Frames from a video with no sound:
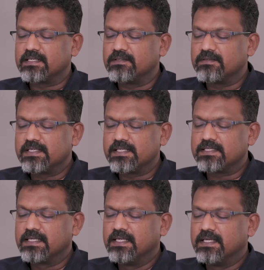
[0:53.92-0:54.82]
and
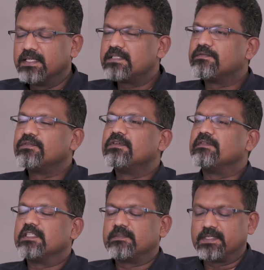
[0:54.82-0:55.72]
goodness. It's a fruit
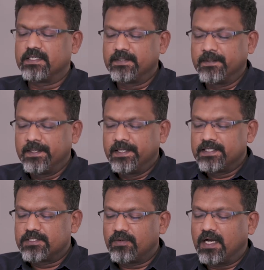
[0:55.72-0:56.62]
of the Spirit.
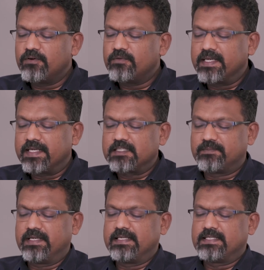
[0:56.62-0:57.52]
So how do we
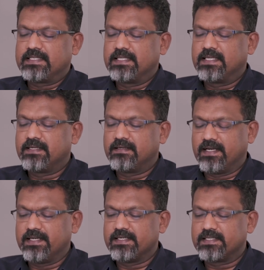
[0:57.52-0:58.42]
express
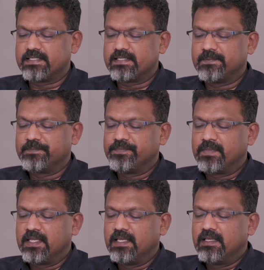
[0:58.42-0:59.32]
kindness?
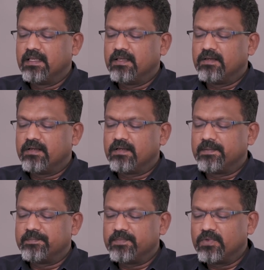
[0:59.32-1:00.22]

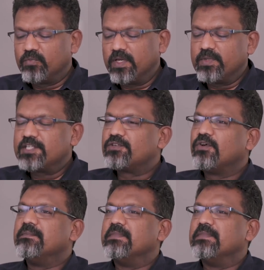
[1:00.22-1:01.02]
When we show